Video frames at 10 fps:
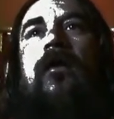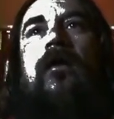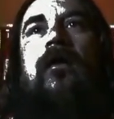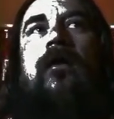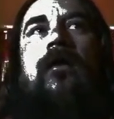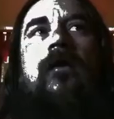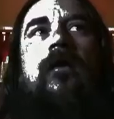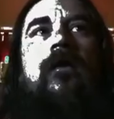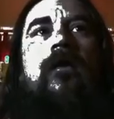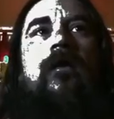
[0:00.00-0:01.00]

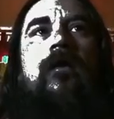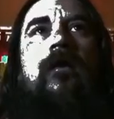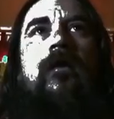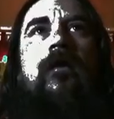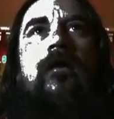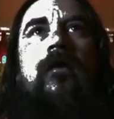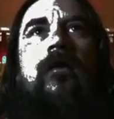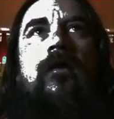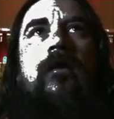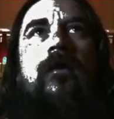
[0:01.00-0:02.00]

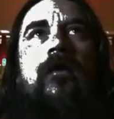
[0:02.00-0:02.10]
(silence)